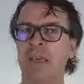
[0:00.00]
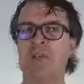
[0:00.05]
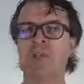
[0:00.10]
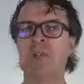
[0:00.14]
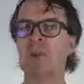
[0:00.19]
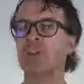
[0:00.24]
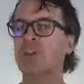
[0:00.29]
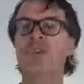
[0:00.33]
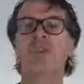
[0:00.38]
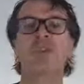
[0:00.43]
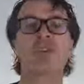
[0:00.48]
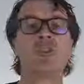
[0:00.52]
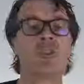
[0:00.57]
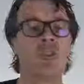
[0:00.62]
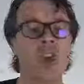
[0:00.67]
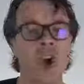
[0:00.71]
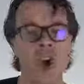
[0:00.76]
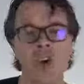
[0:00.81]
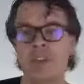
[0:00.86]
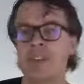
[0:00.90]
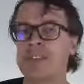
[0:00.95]
which you should
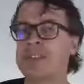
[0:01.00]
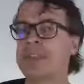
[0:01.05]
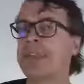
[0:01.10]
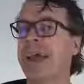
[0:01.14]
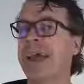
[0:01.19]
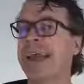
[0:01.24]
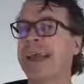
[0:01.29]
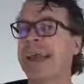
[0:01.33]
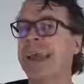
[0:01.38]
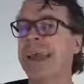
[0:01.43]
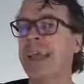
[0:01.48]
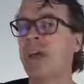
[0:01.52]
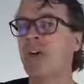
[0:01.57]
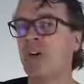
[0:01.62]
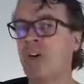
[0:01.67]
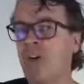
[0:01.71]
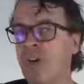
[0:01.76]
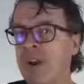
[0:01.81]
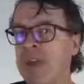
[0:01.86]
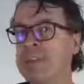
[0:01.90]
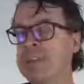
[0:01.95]
notice an
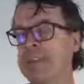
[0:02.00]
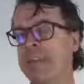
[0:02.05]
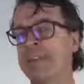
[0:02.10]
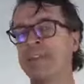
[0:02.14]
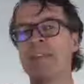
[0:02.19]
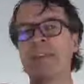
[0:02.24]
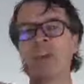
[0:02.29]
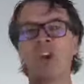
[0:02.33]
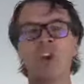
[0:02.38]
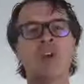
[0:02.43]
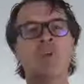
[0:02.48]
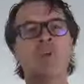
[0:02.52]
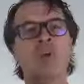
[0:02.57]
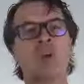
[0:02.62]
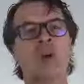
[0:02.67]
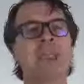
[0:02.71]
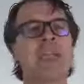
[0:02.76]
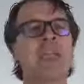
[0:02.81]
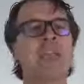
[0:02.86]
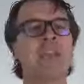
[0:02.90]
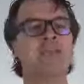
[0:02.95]
increase in the
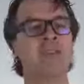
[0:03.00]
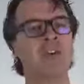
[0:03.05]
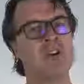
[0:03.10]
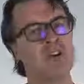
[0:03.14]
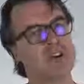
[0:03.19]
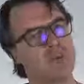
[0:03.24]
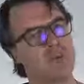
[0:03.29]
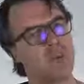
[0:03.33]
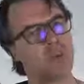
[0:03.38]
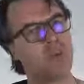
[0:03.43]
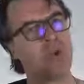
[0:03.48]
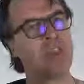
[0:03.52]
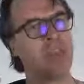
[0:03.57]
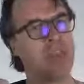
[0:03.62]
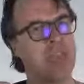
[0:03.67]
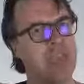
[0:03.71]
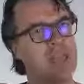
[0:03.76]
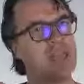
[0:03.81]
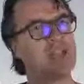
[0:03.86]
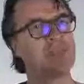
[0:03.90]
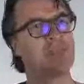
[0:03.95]
cuboid inversion
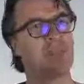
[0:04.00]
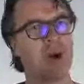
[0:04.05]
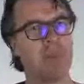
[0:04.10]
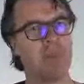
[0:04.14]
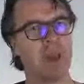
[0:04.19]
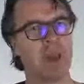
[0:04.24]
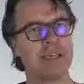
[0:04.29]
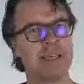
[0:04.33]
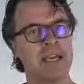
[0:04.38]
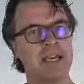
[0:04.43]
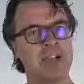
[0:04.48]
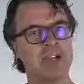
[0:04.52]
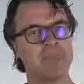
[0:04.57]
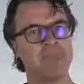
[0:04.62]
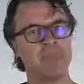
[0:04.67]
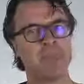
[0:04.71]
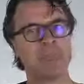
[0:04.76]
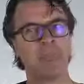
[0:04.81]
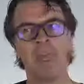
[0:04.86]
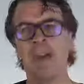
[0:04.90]
with each mobilization.